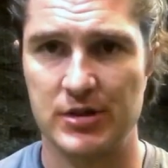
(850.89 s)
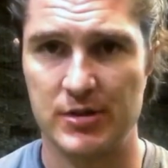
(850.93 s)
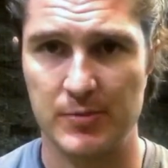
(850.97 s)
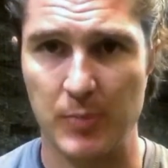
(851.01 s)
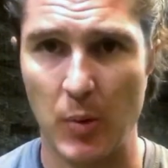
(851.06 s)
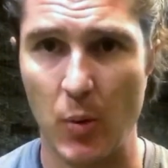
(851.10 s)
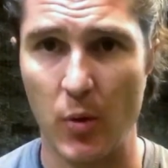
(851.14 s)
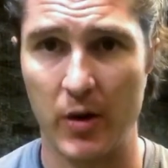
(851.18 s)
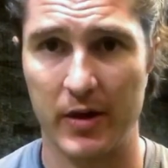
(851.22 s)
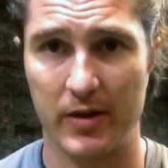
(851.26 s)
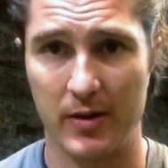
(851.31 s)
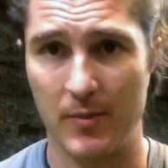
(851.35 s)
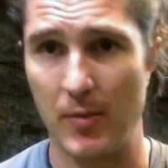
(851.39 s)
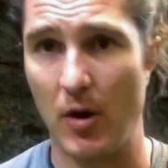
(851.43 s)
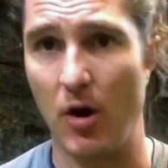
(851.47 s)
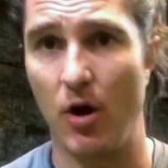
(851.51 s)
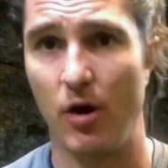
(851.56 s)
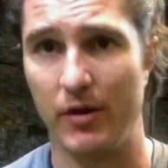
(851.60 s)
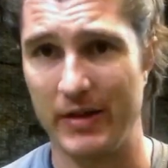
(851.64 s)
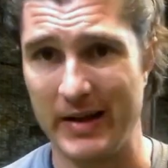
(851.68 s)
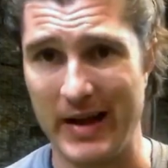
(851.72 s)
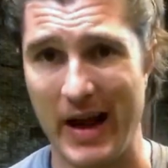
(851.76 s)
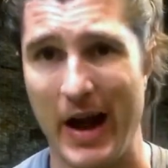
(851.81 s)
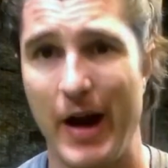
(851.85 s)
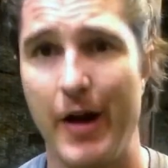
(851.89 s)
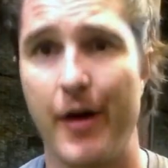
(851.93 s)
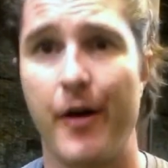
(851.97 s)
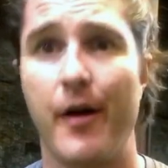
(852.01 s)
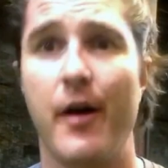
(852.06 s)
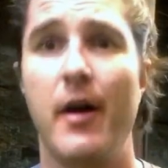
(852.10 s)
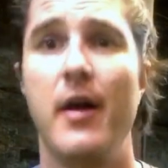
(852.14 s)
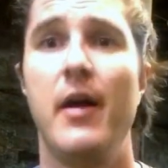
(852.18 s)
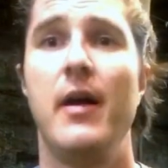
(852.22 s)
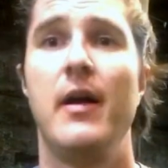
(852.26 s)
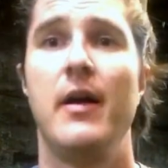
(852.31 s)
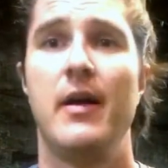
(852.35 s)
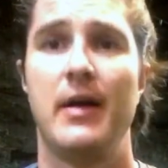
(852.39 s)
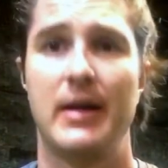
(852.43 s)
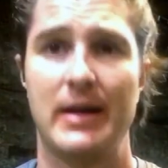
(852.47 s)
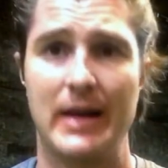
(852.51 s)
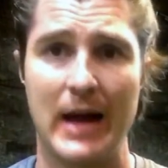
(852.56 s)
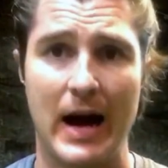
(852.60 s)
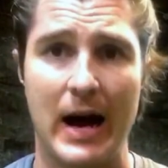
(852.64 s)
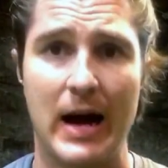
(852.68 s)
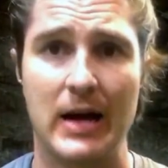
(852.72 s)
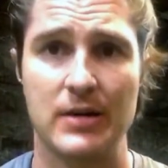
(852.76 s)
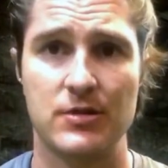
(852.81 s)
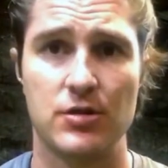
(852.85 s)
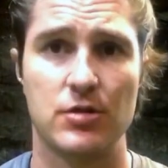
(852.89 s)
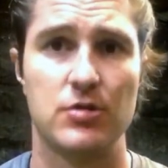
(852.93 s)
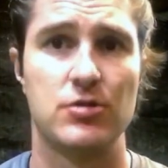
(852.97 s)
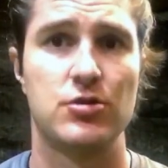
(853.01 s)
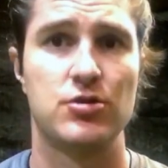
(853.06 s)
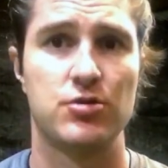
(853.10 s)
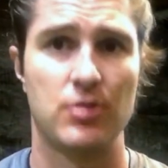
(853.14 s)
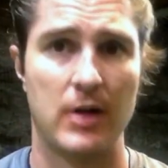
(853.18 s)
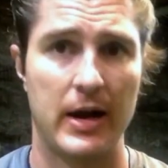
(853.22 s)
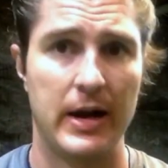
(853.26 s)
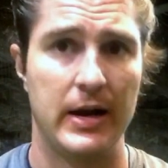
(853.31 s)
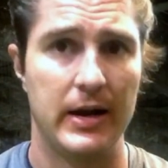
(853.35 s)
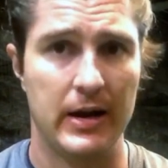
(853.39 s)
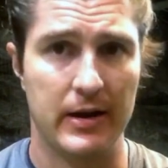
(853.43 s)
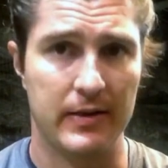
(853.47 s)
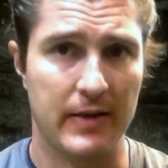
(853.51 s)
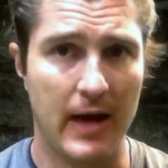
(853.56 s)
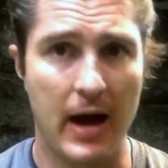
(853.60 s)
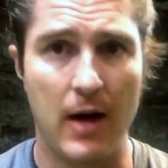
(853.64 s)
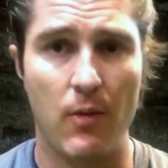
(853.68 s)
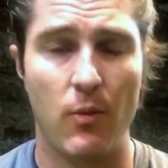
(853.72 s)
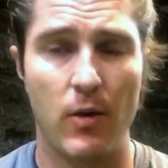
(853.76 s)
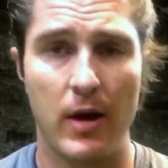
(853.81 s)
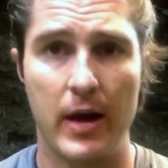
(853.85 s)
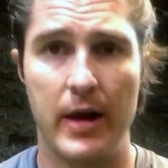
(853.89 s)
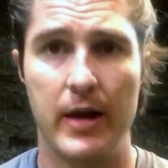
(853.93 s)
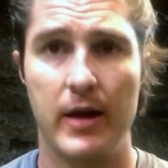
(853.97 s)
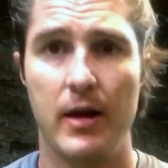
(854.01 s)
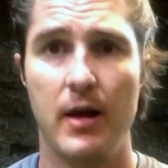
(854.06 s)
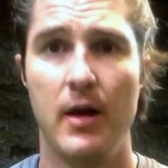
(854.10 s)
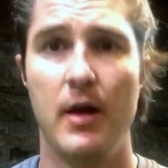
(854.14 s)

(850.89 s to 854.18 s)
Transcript: supporting the ball in the air, guys are training that way.